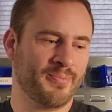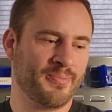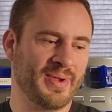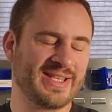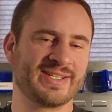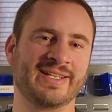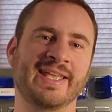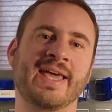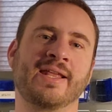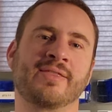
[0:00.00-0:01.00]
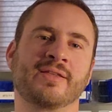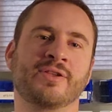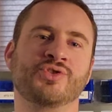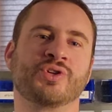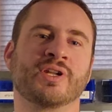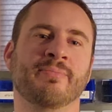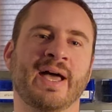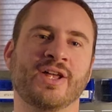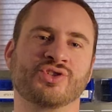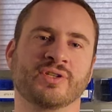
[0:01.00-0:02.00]
basically anything that you can
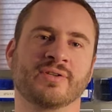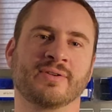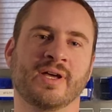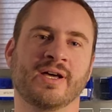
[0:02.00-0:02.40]
imagine.